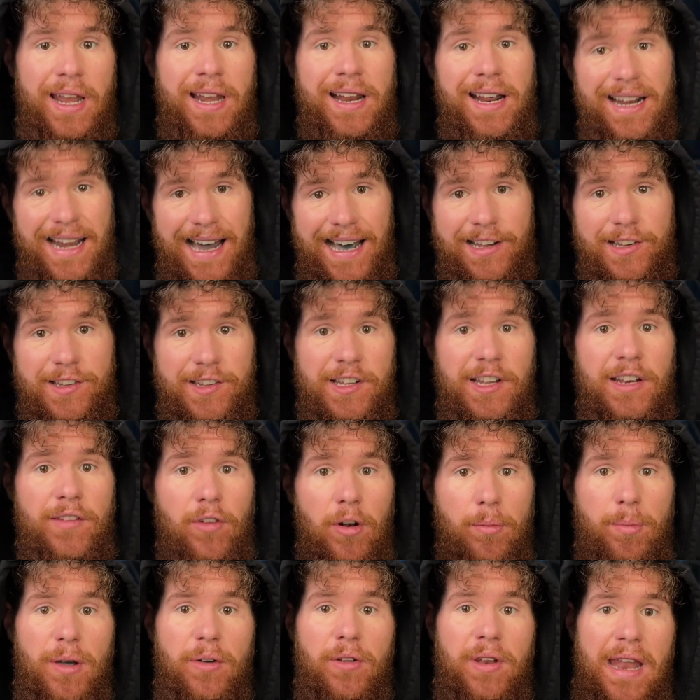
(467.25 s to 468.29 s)
And glycine
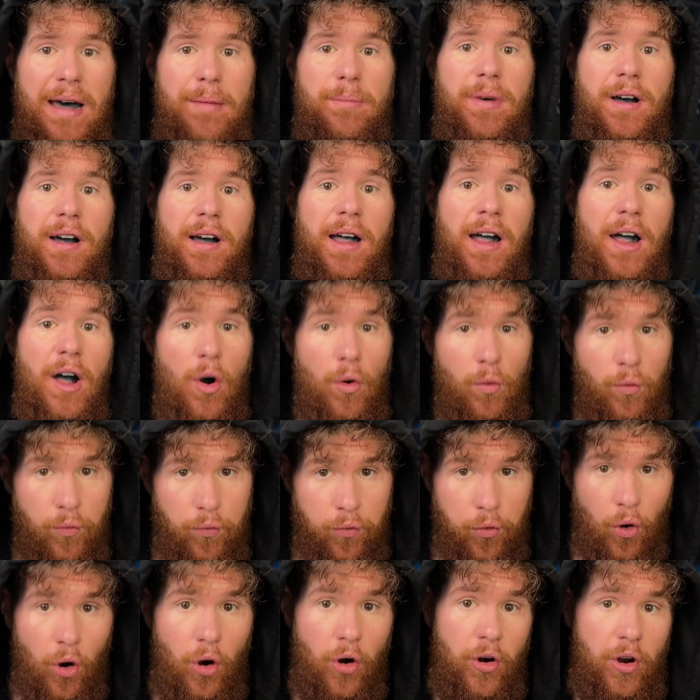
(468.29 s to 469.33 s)
will be number
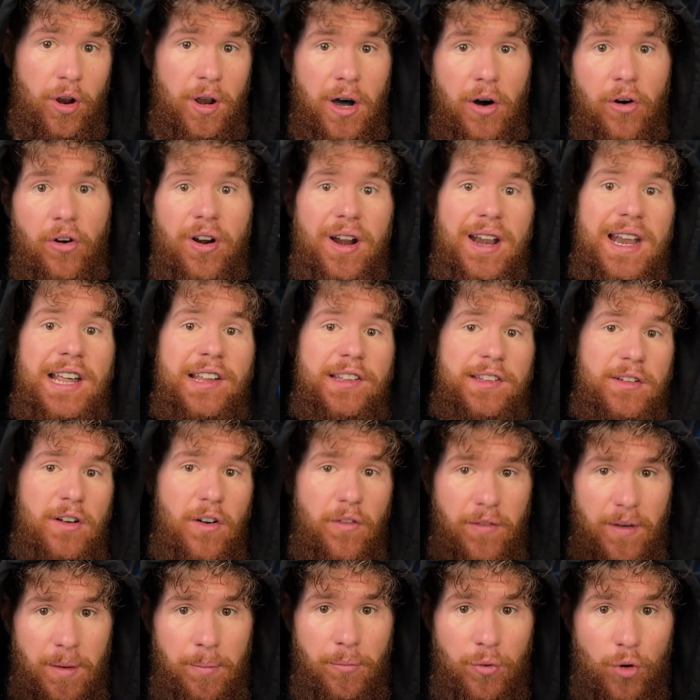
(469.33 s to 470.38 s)
4 on our list
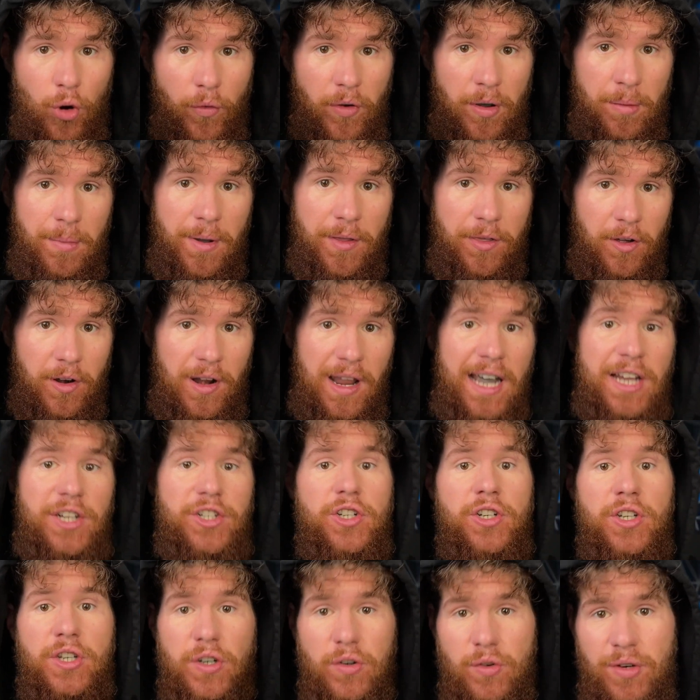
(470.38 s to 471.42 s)
of improving
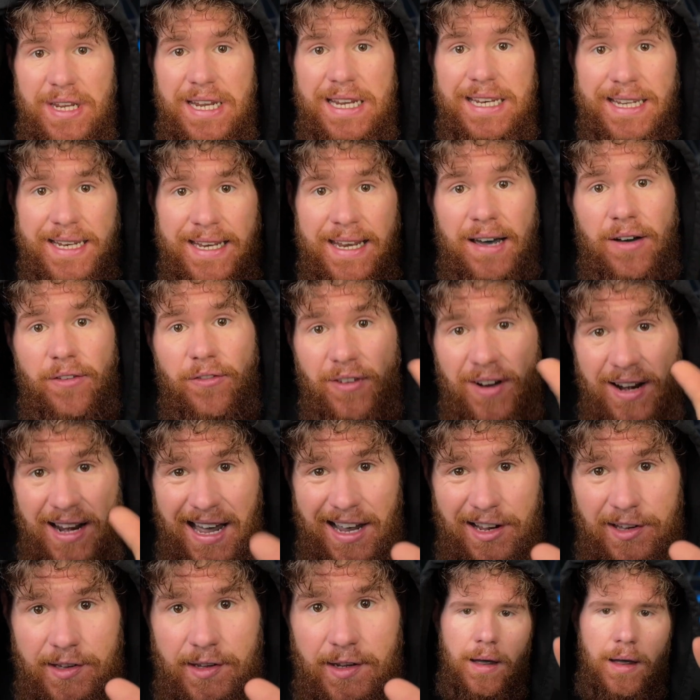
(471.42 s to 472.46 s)
methylation. You need enough glycine.